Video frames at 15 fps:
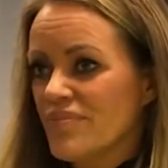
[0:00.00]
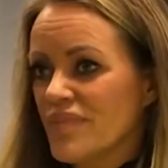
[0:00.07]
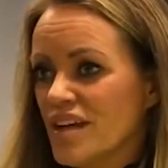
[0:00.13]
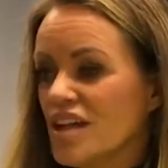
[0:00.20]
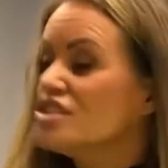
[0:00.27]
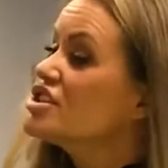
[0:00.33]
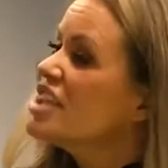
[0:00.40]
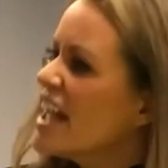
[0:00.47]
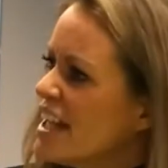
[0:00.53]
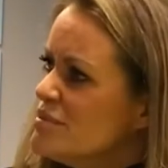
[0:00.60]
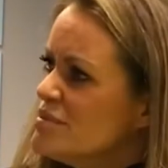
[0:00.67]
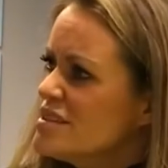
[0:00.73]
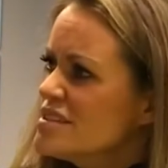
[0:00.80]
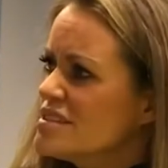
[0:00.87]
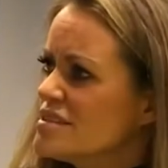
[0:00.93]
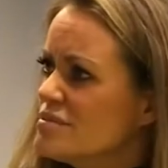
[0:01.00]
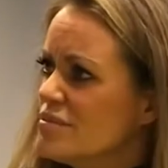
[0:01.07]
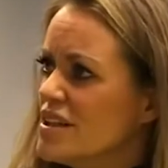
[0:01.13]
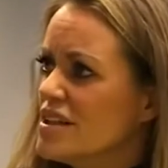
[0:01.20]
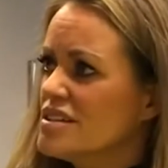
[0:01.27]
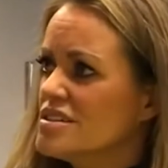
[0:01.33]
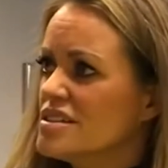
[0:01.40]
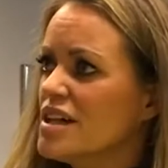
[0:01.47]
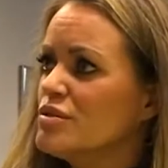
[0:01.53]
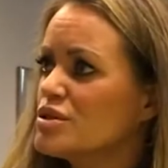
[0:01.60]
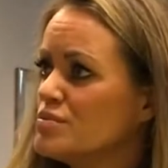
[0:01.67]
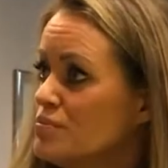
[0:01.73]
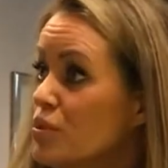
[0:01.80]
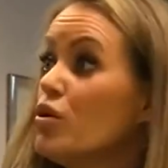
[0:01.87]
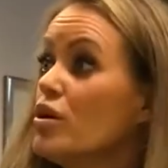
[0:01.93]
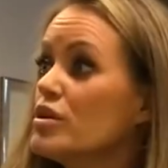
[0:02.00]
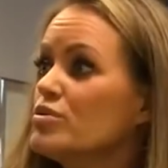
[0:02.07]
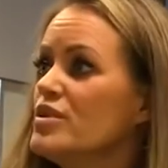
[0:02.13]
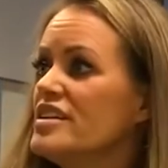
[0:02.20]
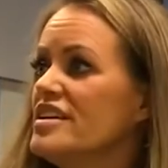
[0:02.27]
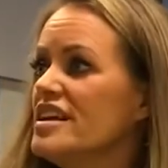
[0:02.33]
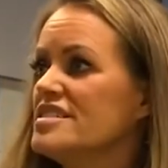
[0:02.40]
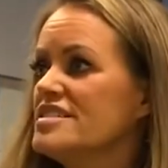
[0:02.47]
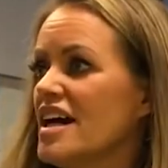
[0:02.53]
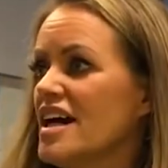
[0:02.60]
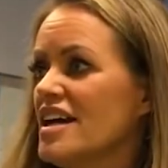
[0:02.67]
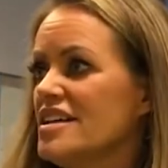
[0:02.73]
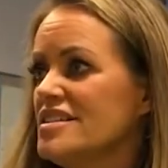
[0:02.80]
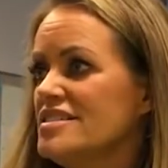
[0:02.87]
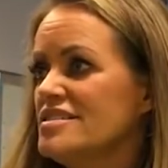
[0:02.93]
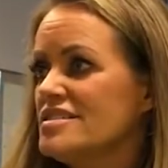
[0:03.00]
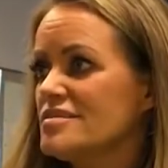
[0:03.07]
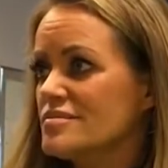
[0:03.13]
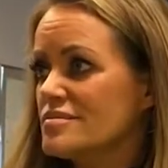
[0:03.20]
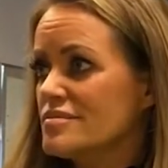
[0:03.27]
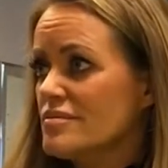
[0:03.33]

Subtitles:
ashamed because I was born with that talent.